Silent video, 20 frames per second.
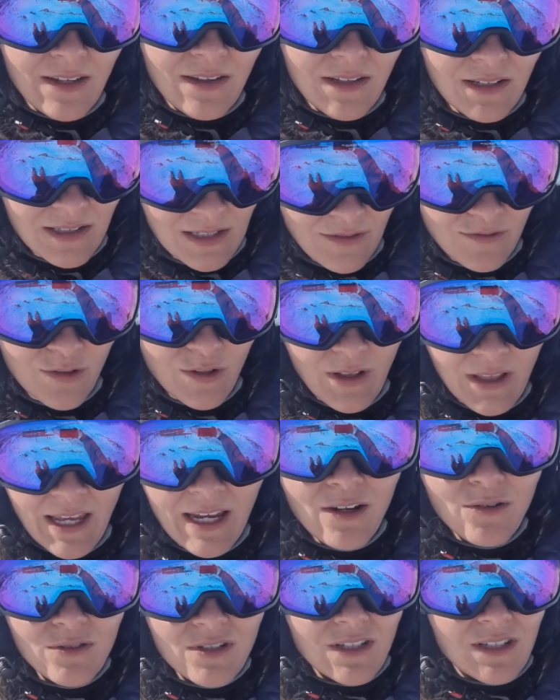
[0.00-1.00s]
the different
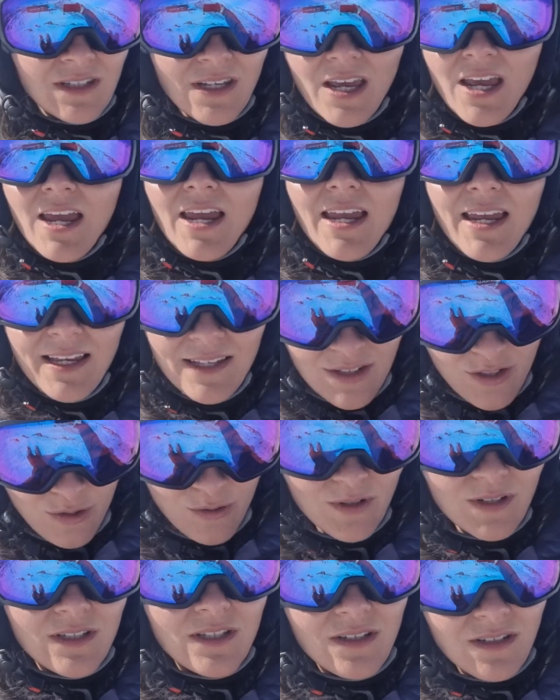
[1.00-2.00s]
languages, is
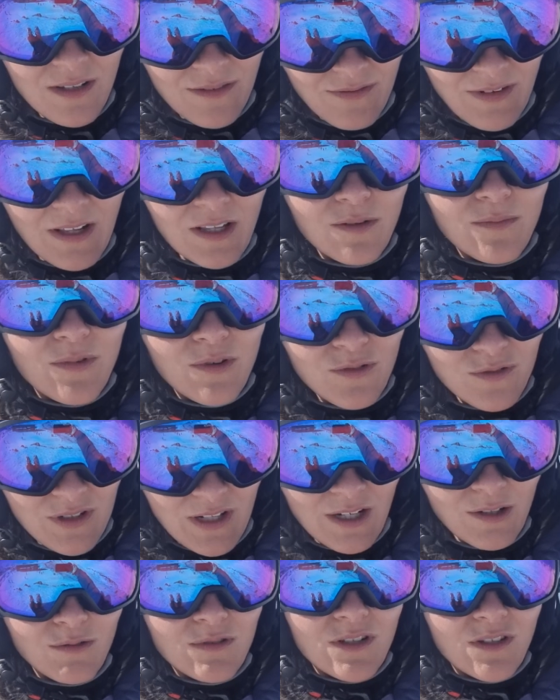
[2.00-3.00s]
going to develop those
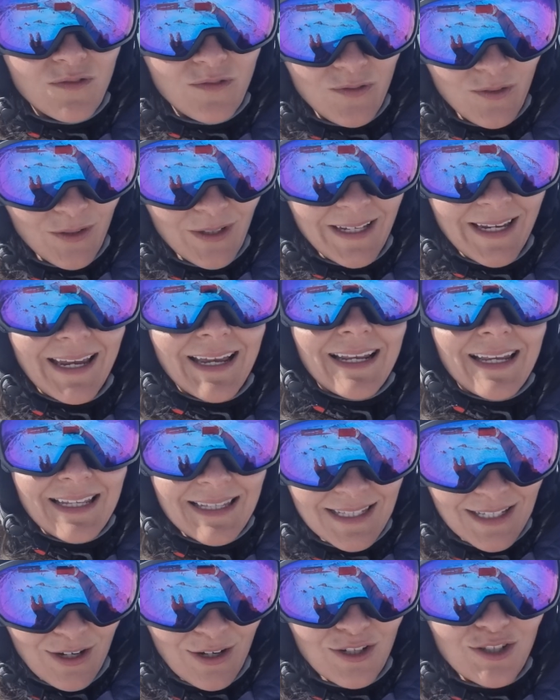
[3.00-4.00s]
languages fully, and it's
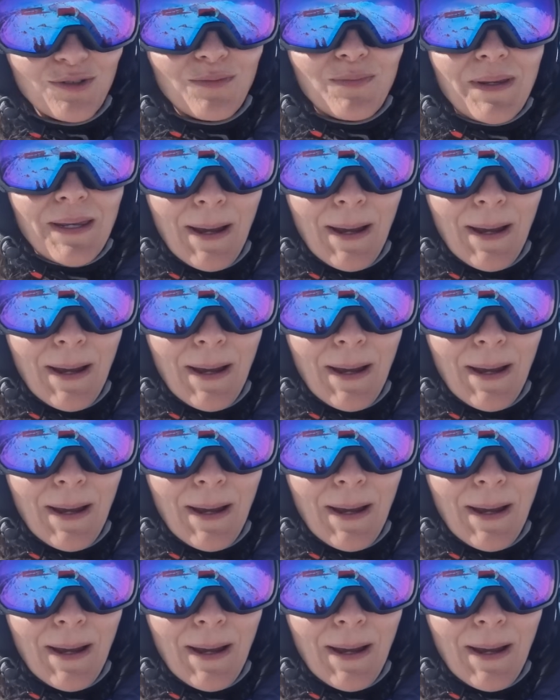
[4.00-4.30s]
going to be